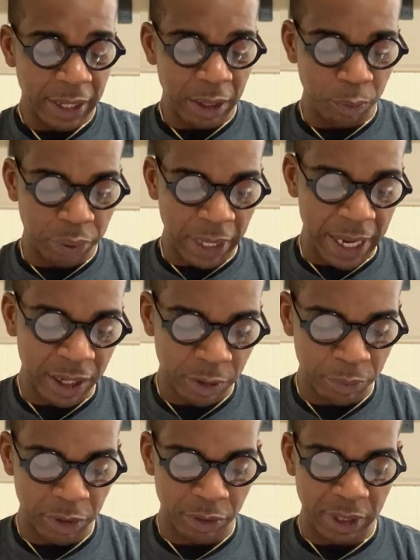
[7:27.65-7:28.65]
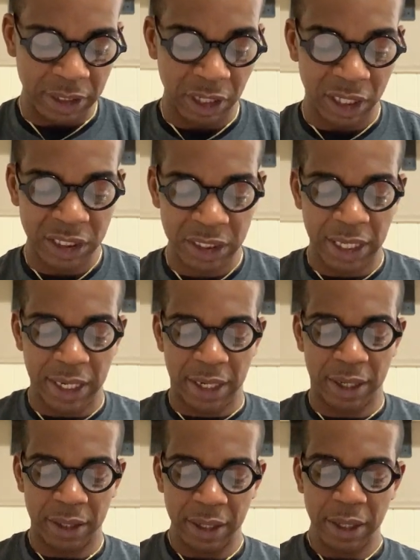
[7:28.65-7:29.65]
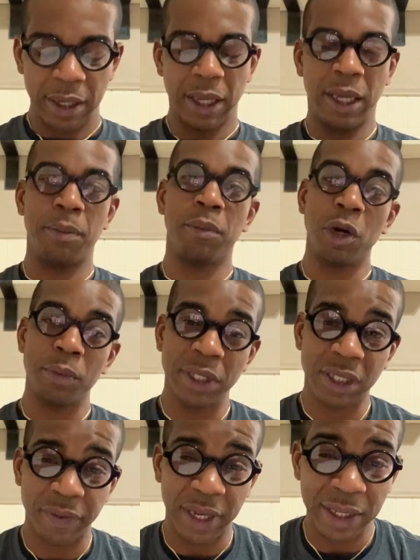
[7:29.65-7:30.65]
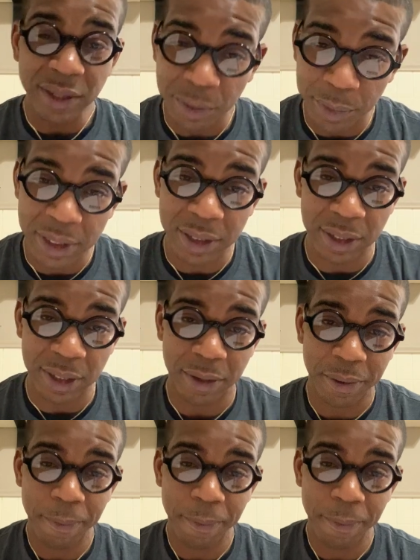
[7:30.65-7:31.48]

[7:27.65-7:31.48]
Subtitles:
in Black communities are shared in moments of intimacy.